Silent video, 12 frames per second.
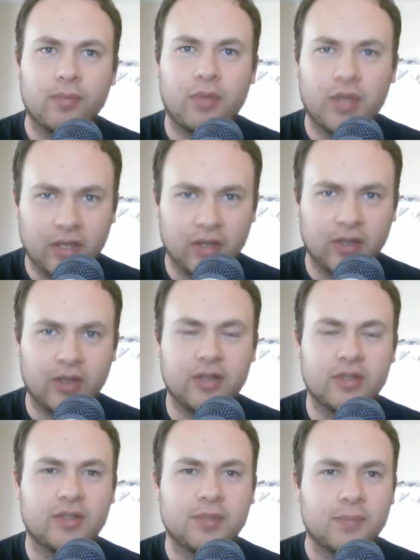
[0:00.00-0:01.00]

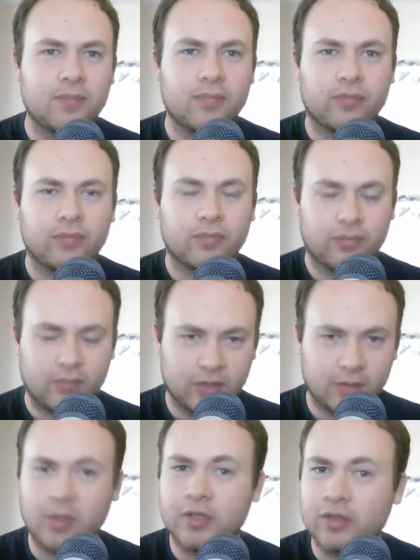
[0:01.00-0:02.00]
because
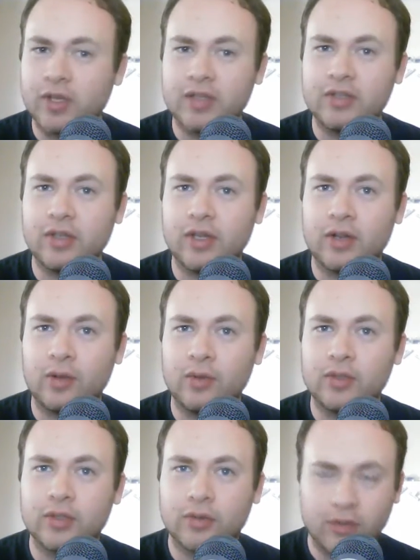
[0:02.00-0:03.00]
especially as you get
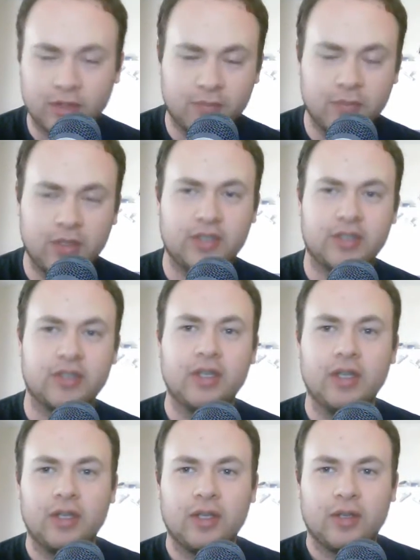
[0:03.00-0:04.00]
close to Christmas,
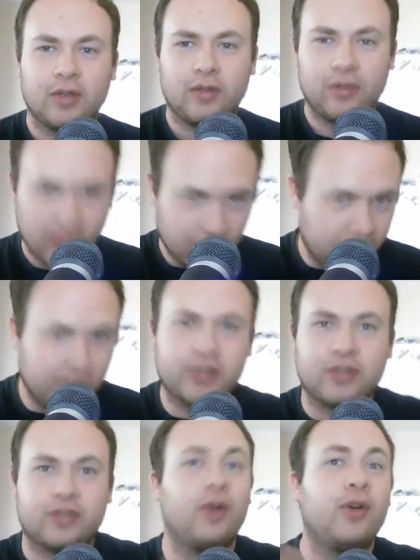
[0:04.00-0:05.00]
you got all these
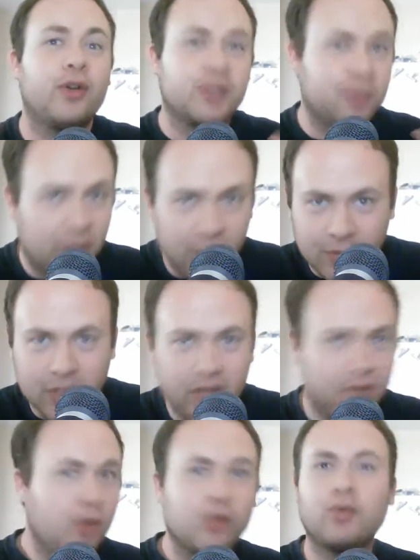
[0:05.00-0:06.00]
songs about it being
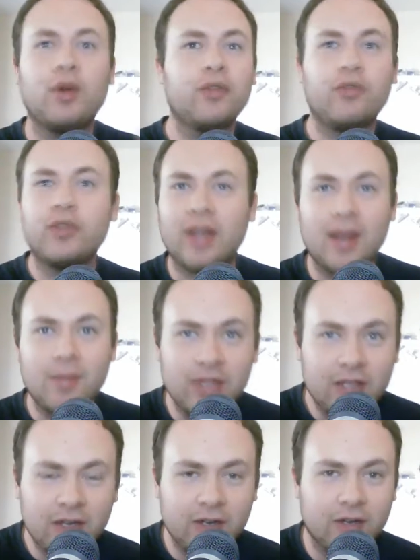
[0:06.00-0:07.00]
the most wonderful time of the
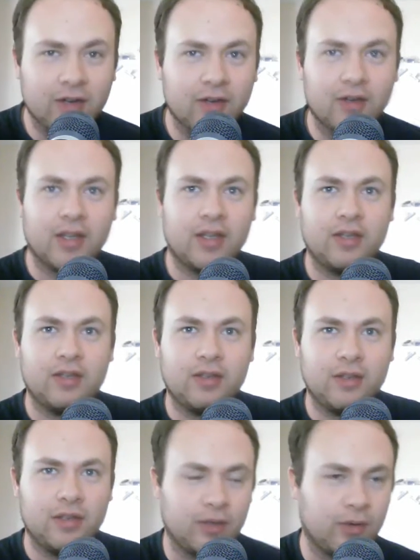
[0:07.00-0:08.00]
year,
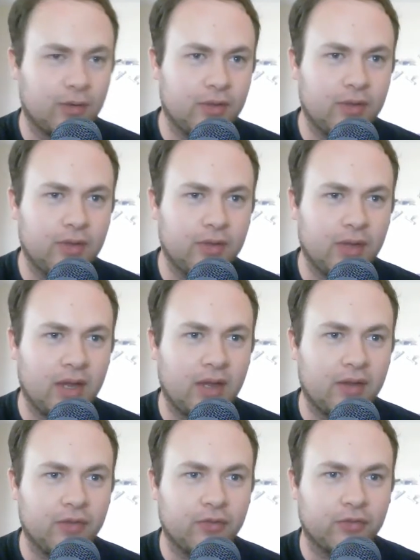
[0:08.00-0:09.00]
and you know you, you
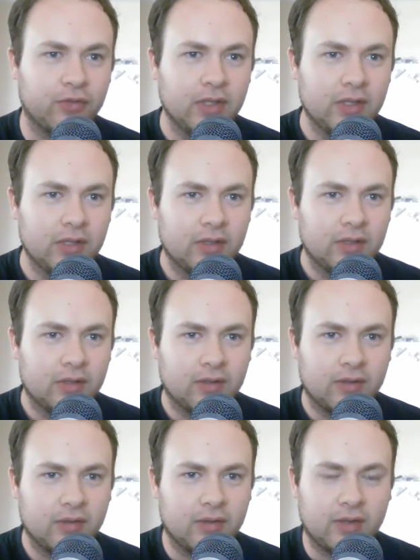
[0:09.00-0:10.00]
have
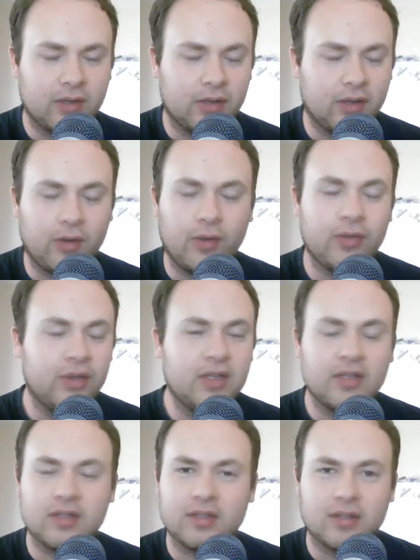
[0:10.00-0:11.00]
uh, all
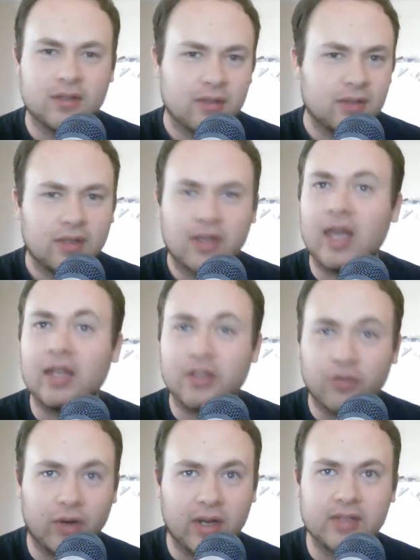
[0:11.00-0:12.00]
these
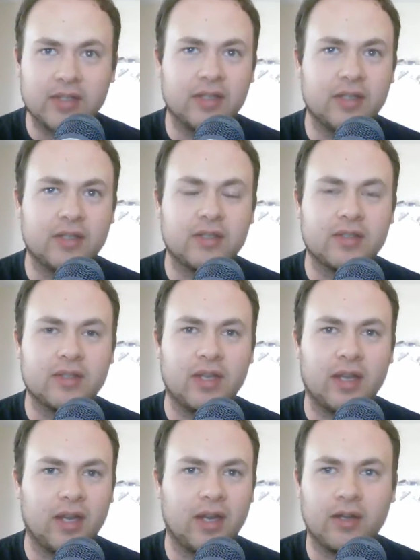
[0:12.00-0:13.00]
catchphrases
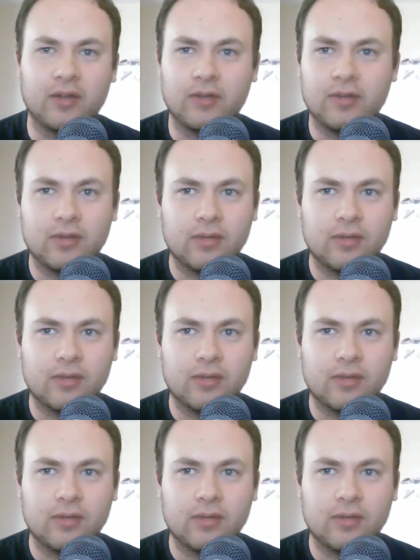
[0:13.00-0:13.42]
and